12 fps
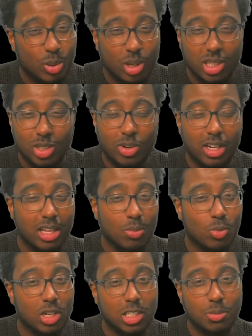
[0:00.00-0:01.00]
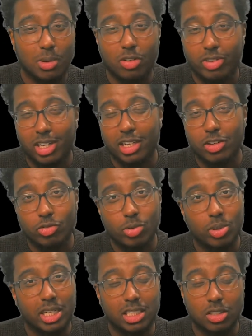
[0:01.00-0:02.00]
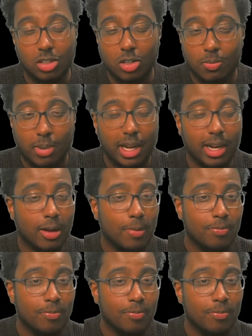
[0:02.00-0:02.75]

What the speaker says: It's one of them ones, but really and truly, he's a good player.